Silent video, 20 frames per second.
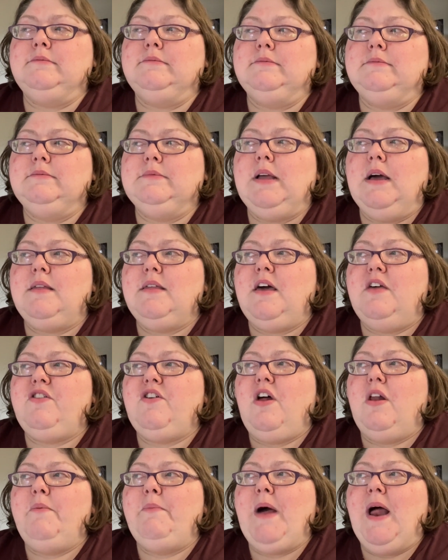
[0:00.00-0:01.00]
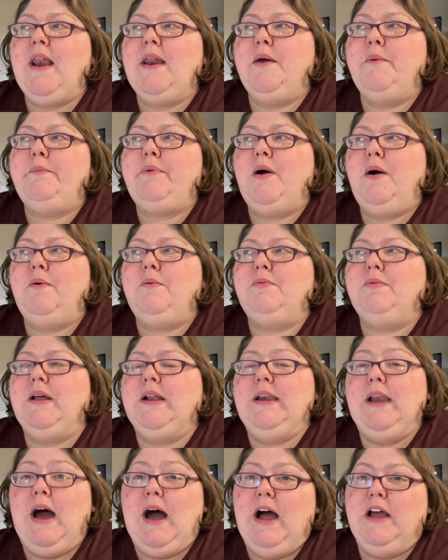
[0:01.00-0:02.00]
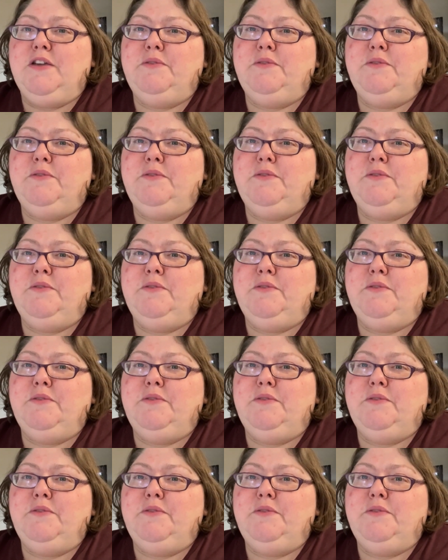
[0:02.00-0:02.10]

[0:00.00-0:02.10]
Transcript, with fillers: Now that I thought about it, probably not.